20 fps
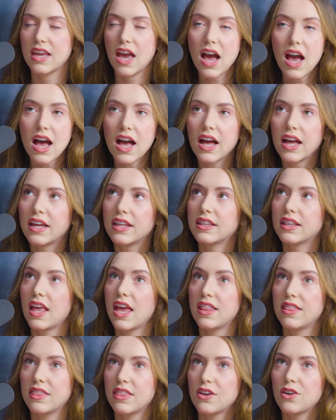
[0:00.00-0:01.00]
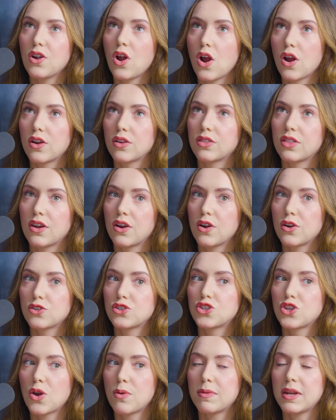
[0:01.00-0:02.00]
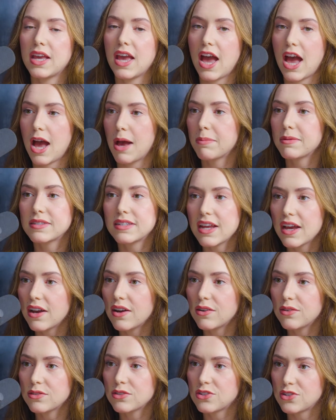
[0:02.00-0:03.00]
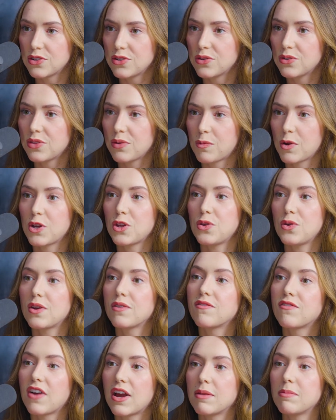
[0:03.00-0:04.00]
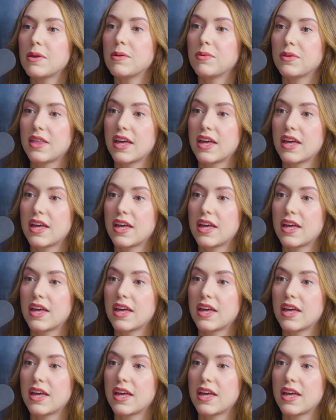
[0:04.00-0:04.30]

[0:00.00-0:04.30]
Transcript: Yeah. And there are so many apps now too where you can find people